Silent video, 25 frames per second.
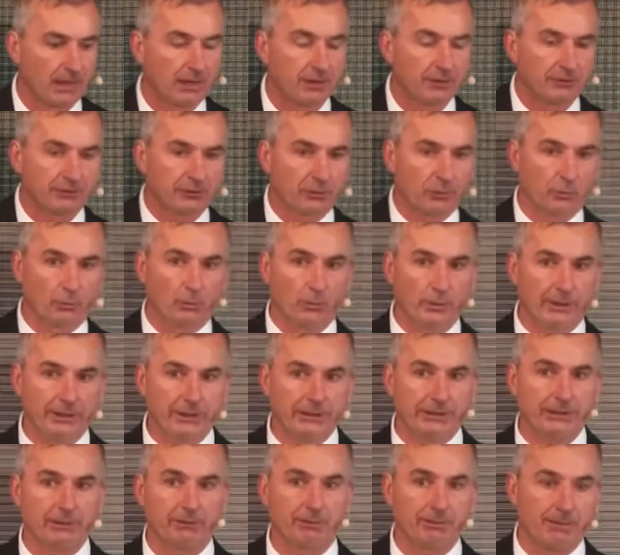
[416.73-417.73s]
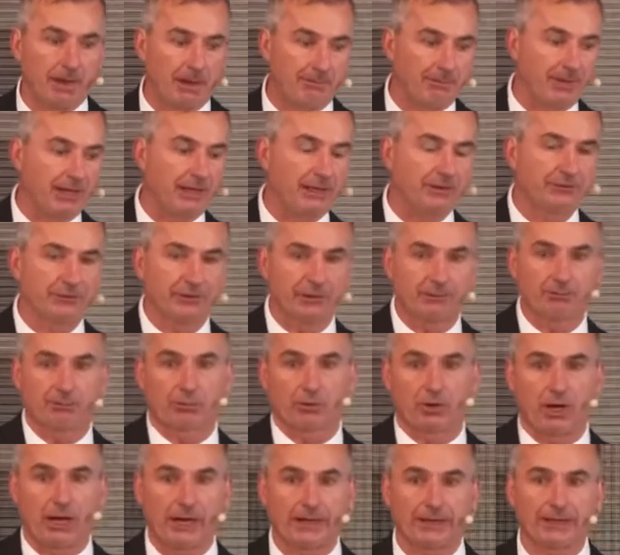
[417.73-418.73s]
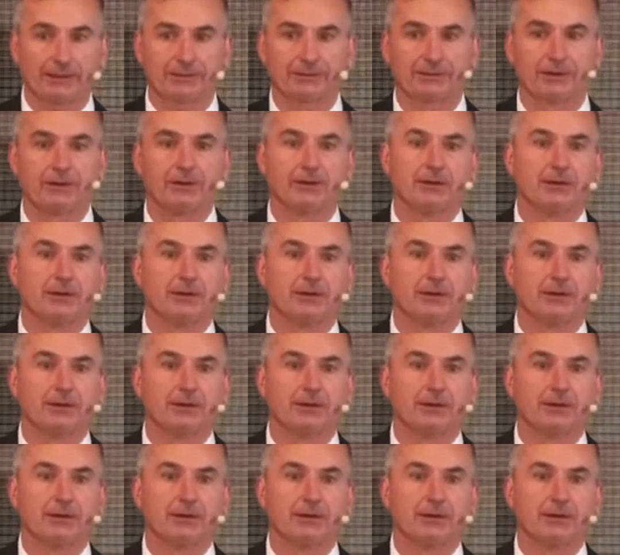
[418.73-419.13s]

So really amazing product.